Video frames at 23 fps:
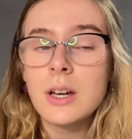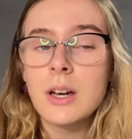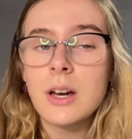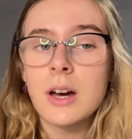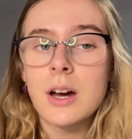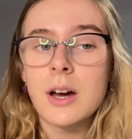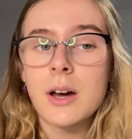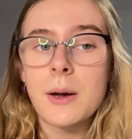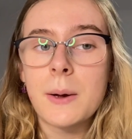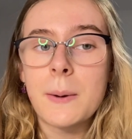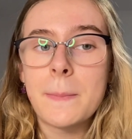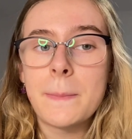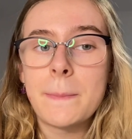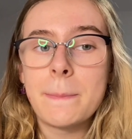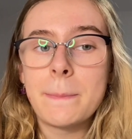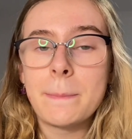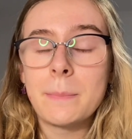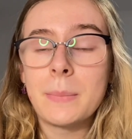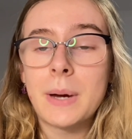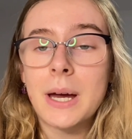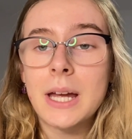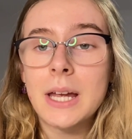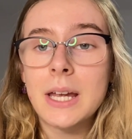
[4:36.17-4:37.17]

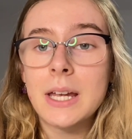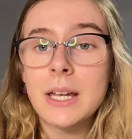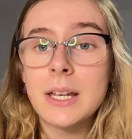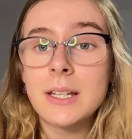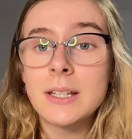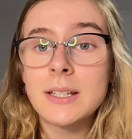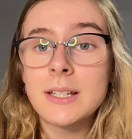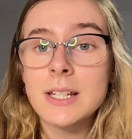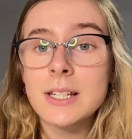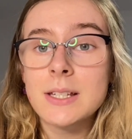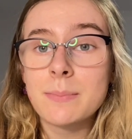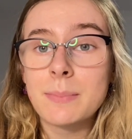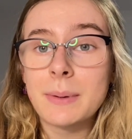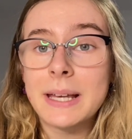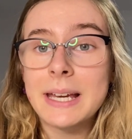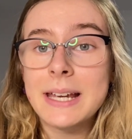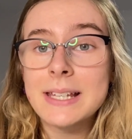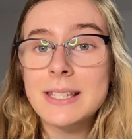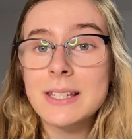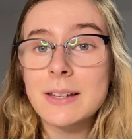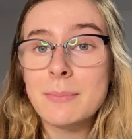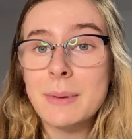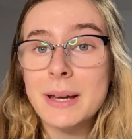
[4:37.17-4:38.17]
my
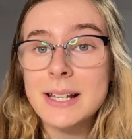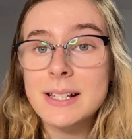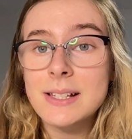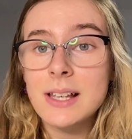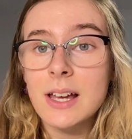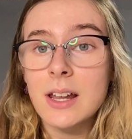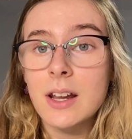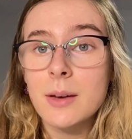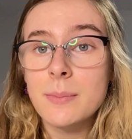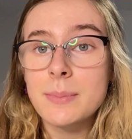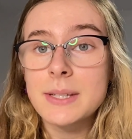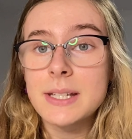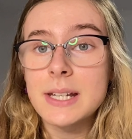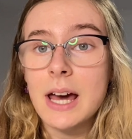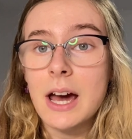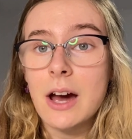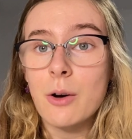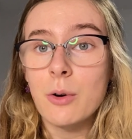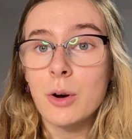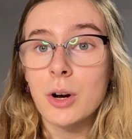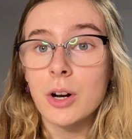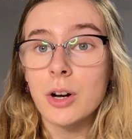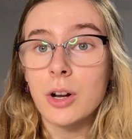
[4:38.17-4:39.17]
displays and my setups
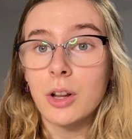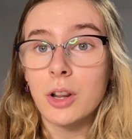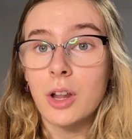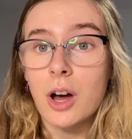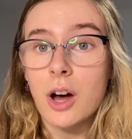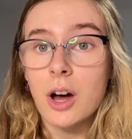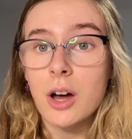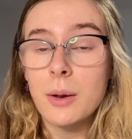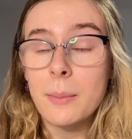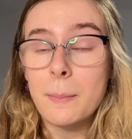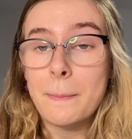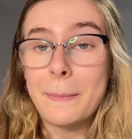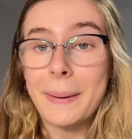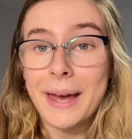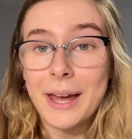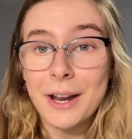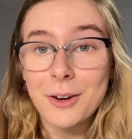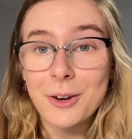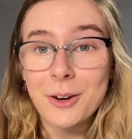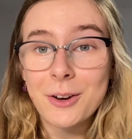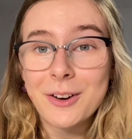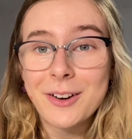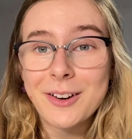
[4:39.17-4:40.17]
now are a lot
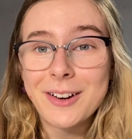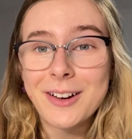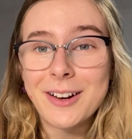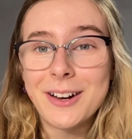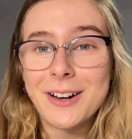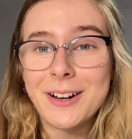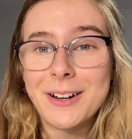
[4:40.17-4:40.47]
better.